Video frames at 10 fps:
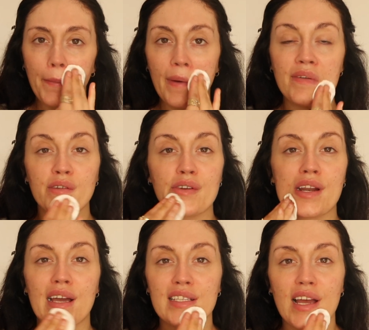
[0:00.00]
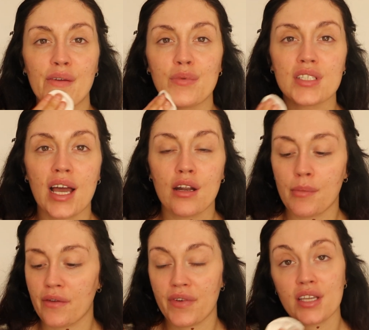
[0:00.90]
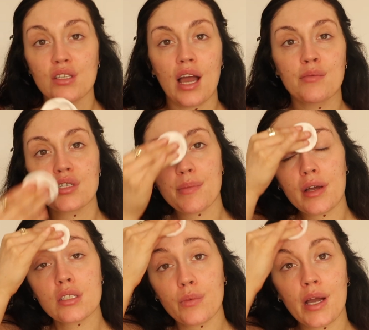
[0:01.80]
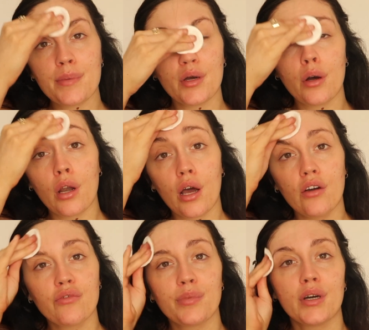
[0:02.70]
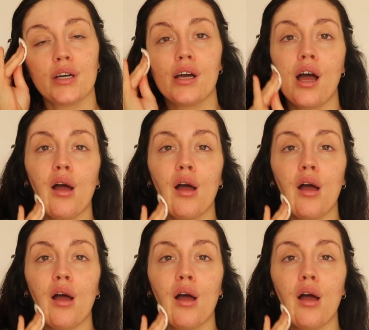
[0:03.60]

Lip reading: I just realised I've put tan on my face, so I'm just about to wipe it all off, but